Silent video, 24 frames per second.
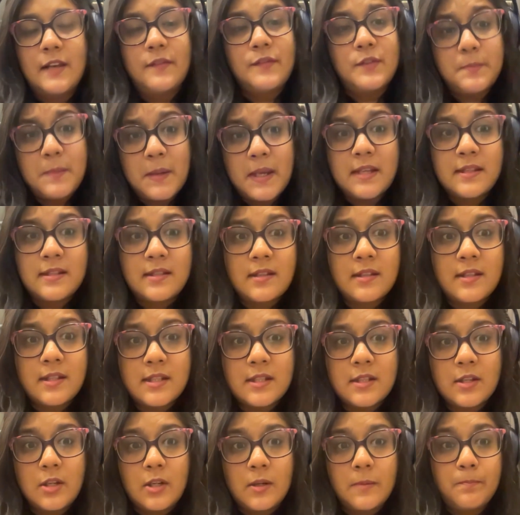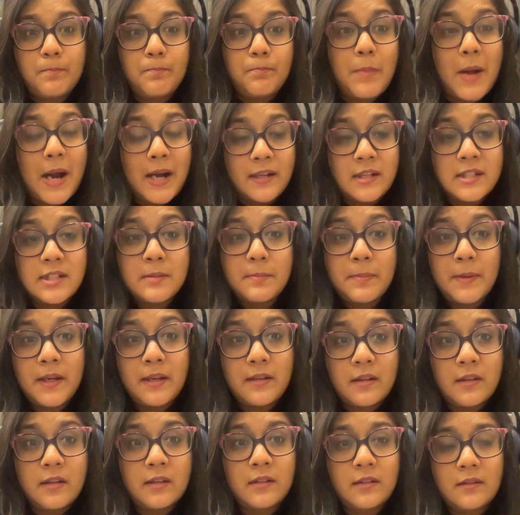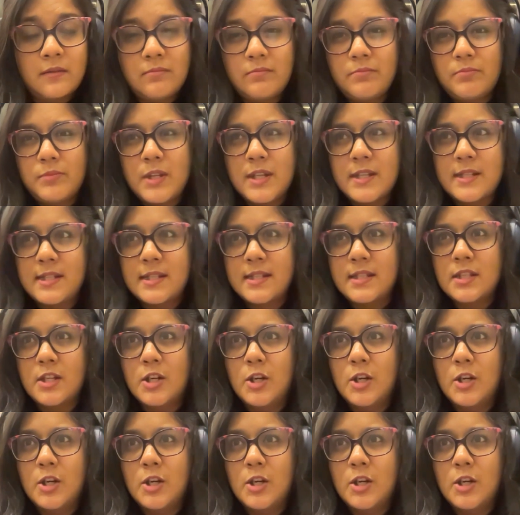space is participate in this